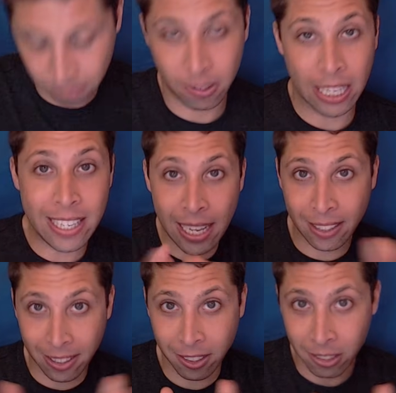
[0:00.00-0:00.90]

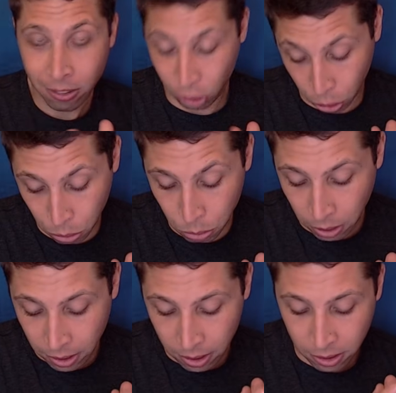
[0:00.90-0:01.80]
condensed
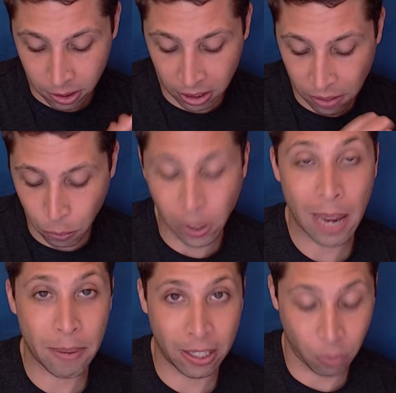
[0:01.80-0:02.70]
to sixty-four
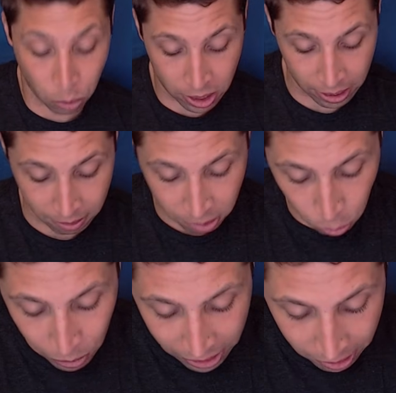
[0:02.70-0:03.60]
a minus fourteen. So
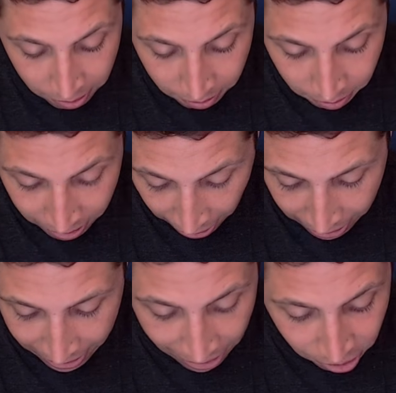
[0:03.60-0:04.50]
we can kind
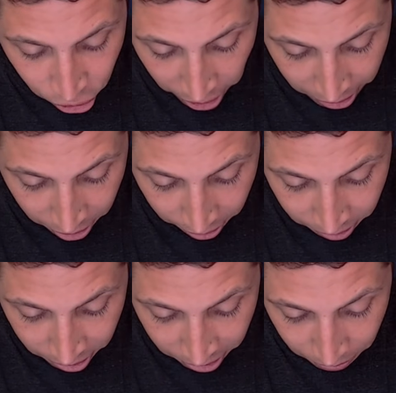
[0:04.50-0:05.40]
of guess and check here,
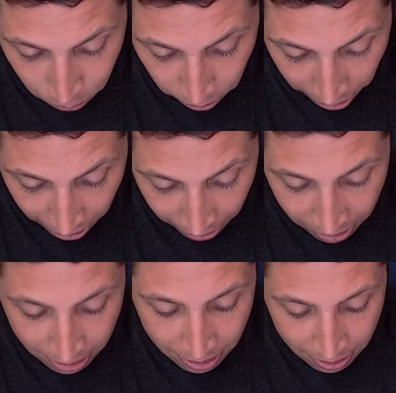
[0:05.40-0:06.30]
sixty-four a
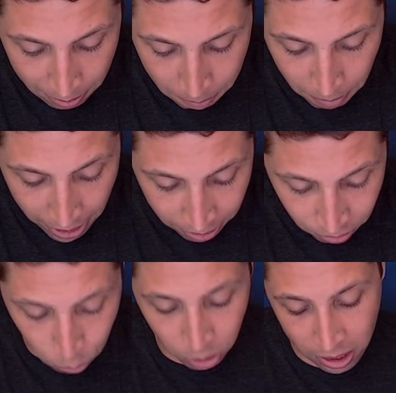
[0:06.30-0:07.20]
minus
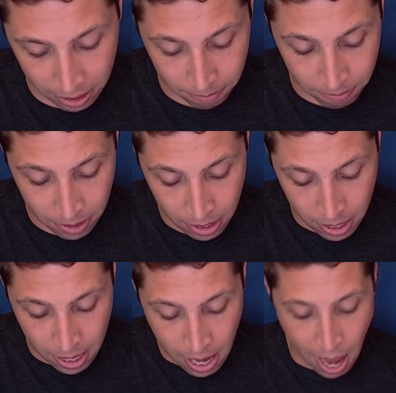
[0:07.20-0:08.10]
fourteen.
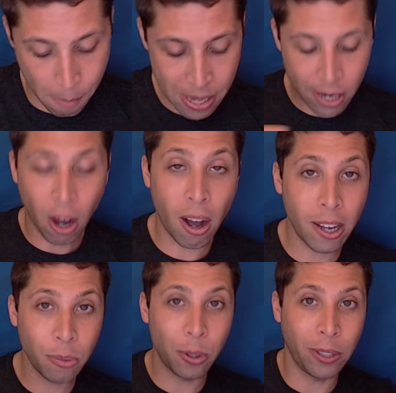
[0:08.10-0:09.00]
And
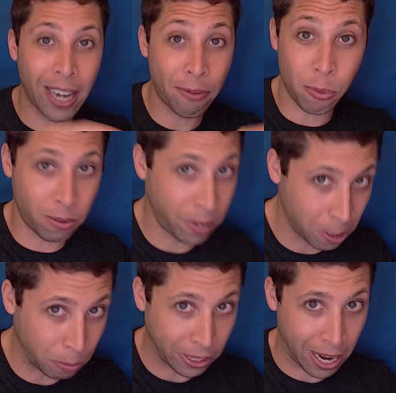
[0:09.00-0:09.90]
because we only have the one
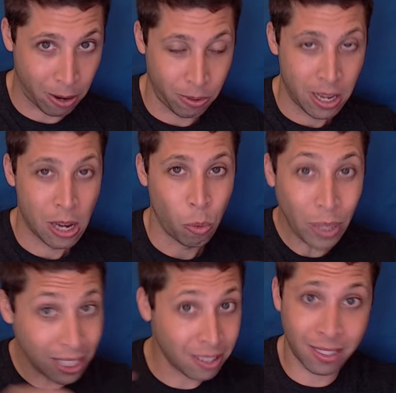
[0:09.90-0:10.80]
variable now,
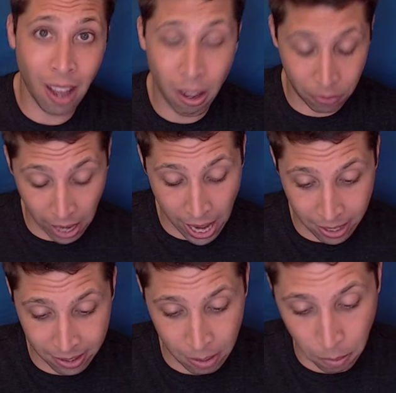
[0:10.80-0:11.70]
we can solve for a
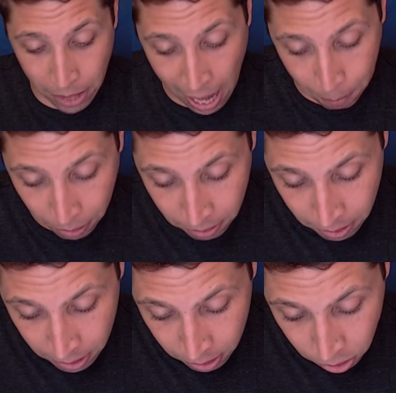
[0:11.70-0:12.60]
and see what would happen.
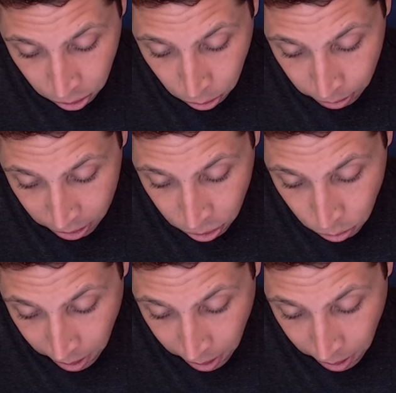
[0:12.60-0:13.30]
So let's do